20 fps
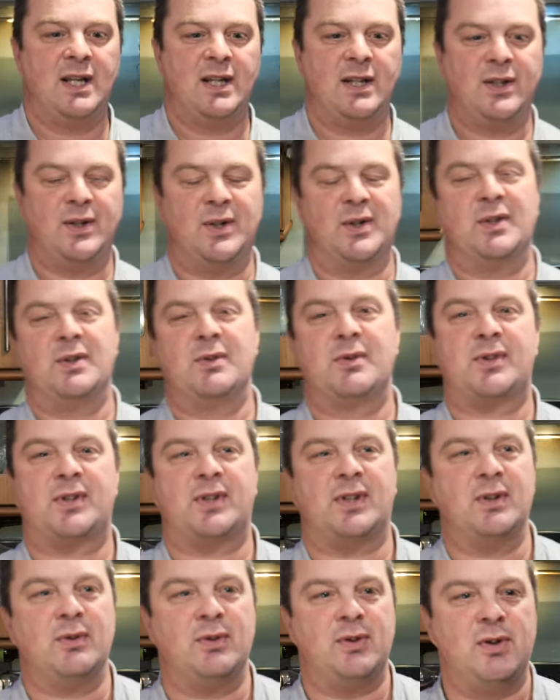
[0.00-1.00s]
you know you
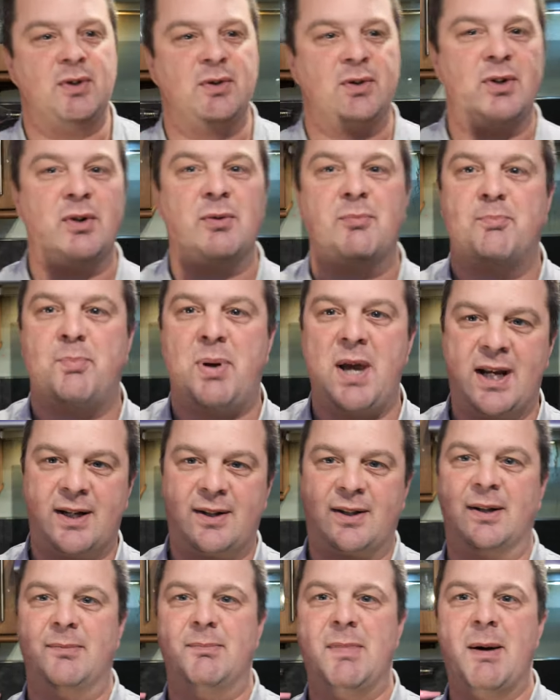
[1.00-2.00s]
you you
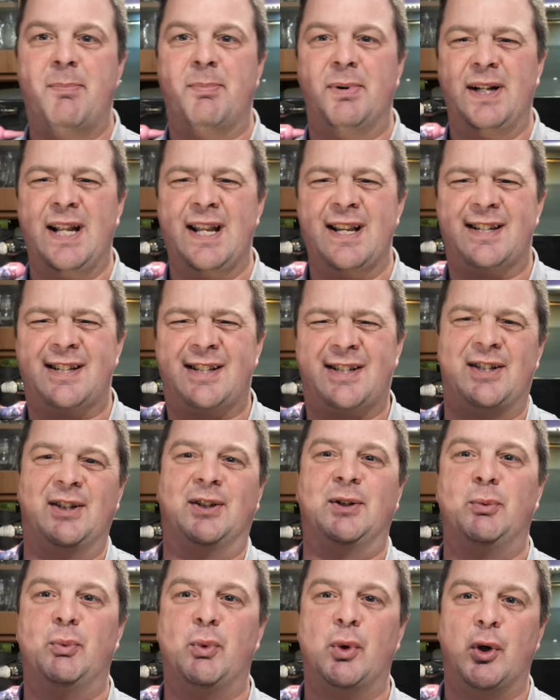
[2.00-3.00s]
pick them up and it's
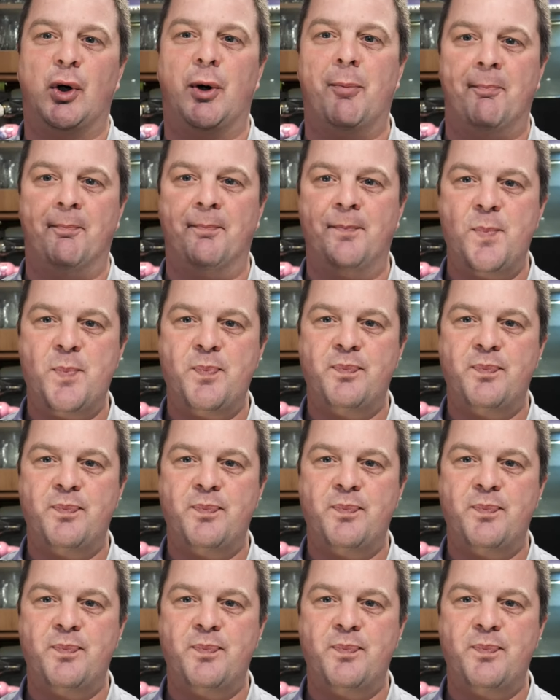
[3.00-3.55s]
still warm